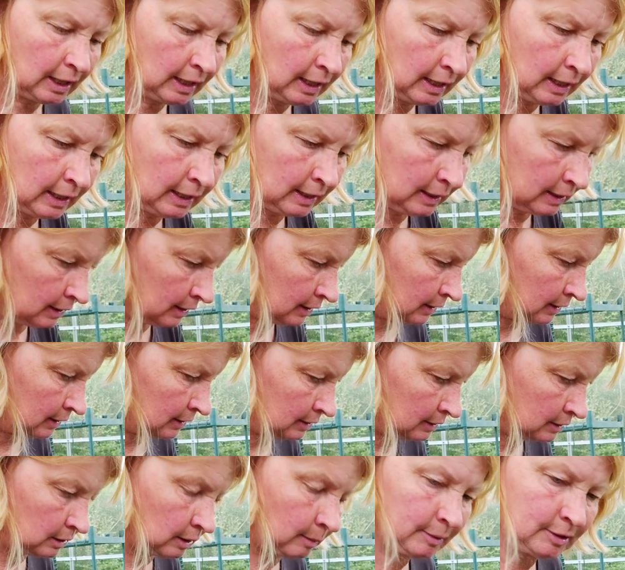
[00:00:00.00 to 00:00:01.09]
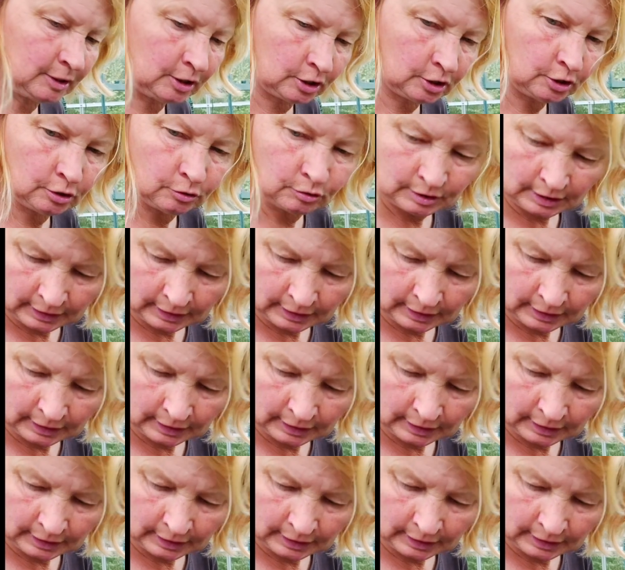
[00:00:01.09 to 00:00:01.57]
and I mean, you can use